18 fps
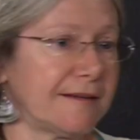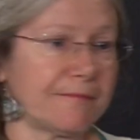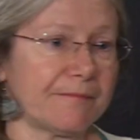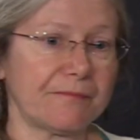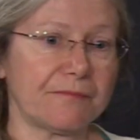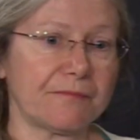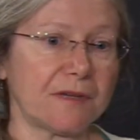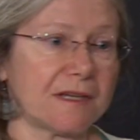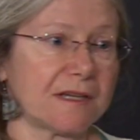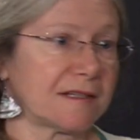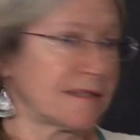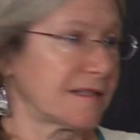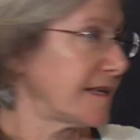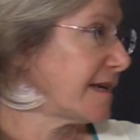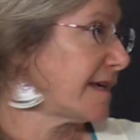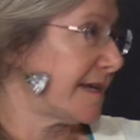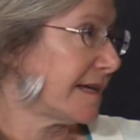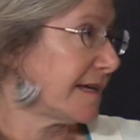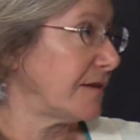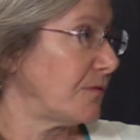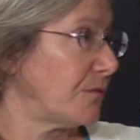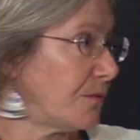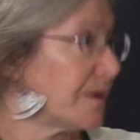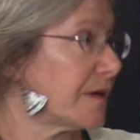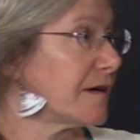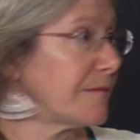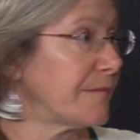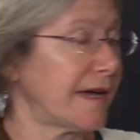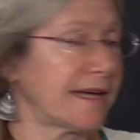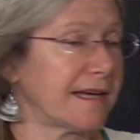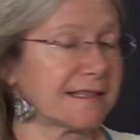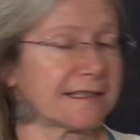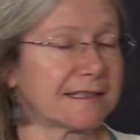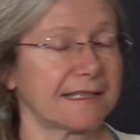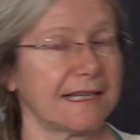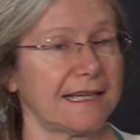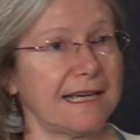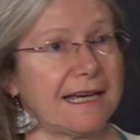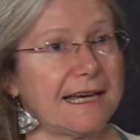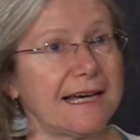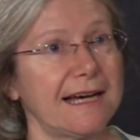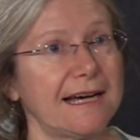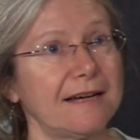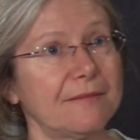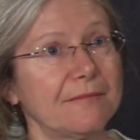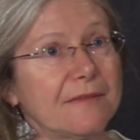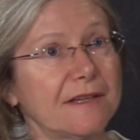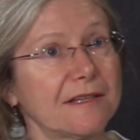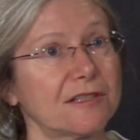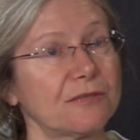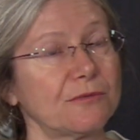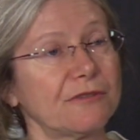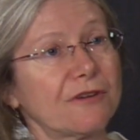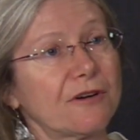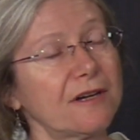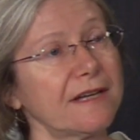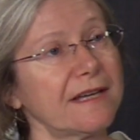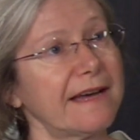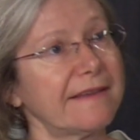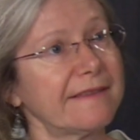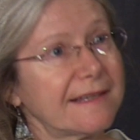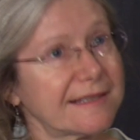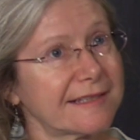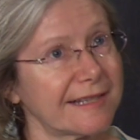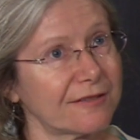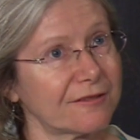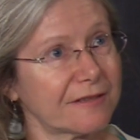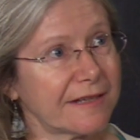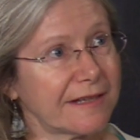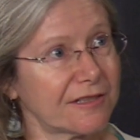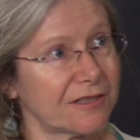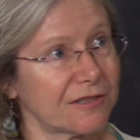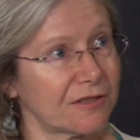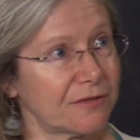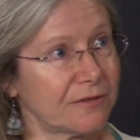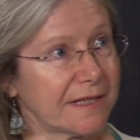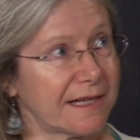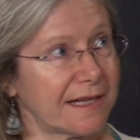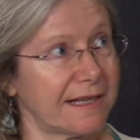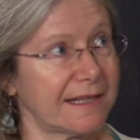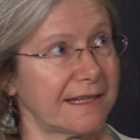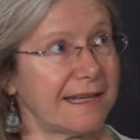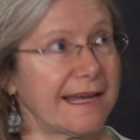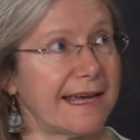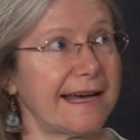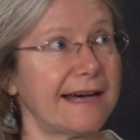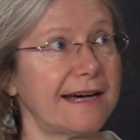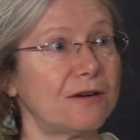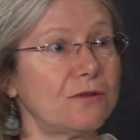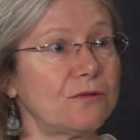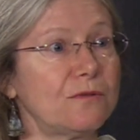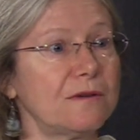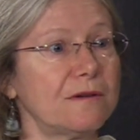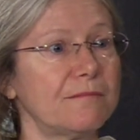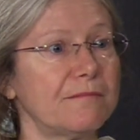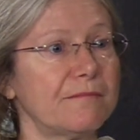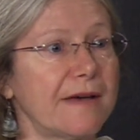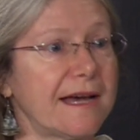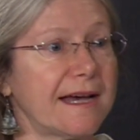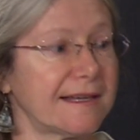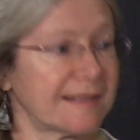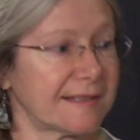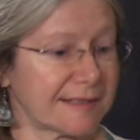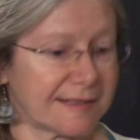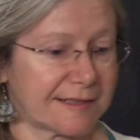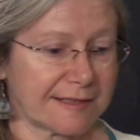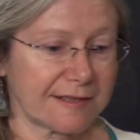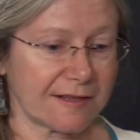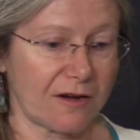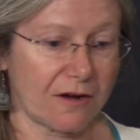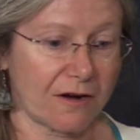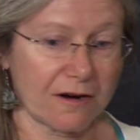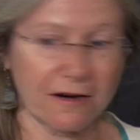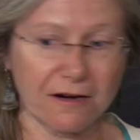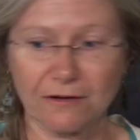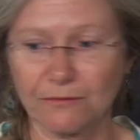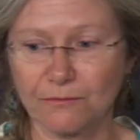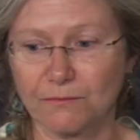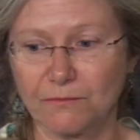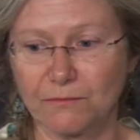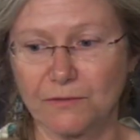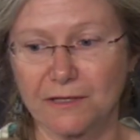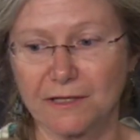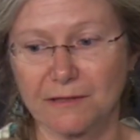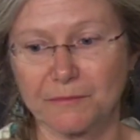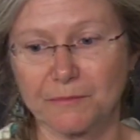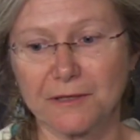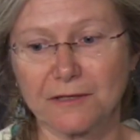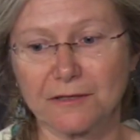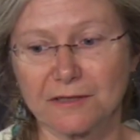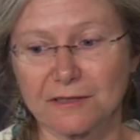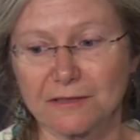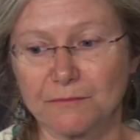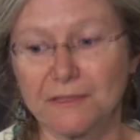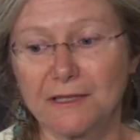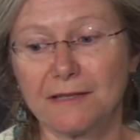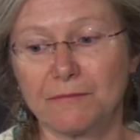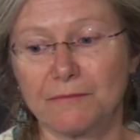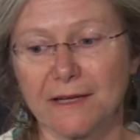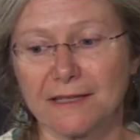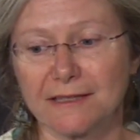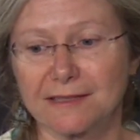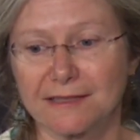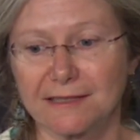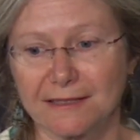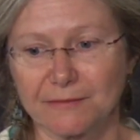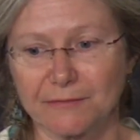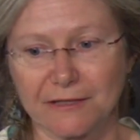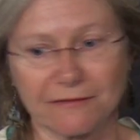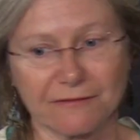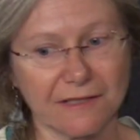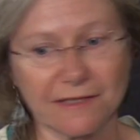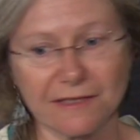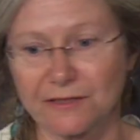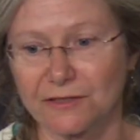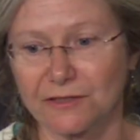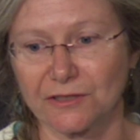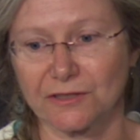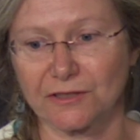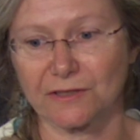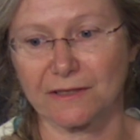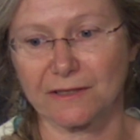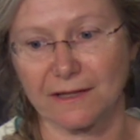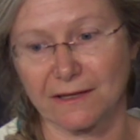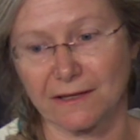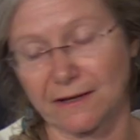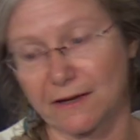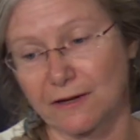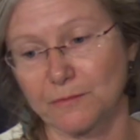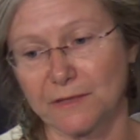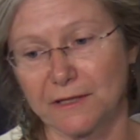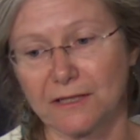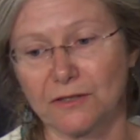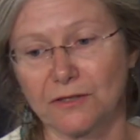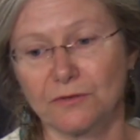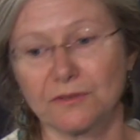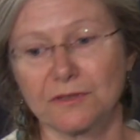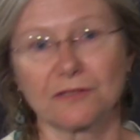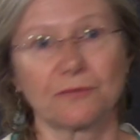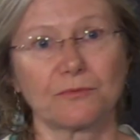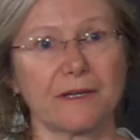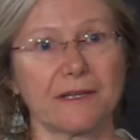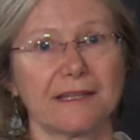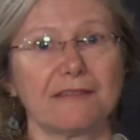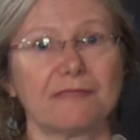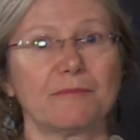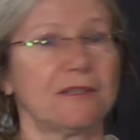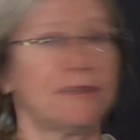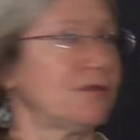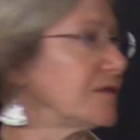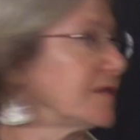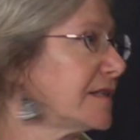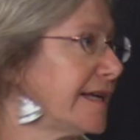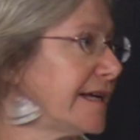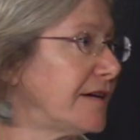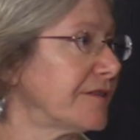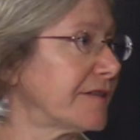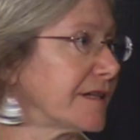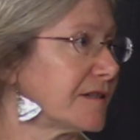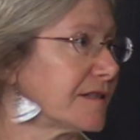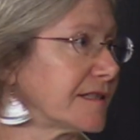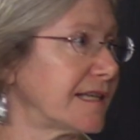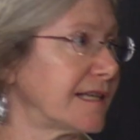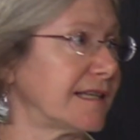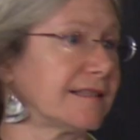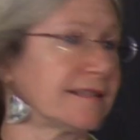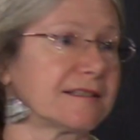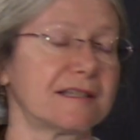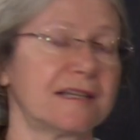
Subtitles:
because they can't wear a mask. And so we've already had that segregation going on. Now masks are, what it appears to me, based on my research, are being used the way they've been used in healthcare settings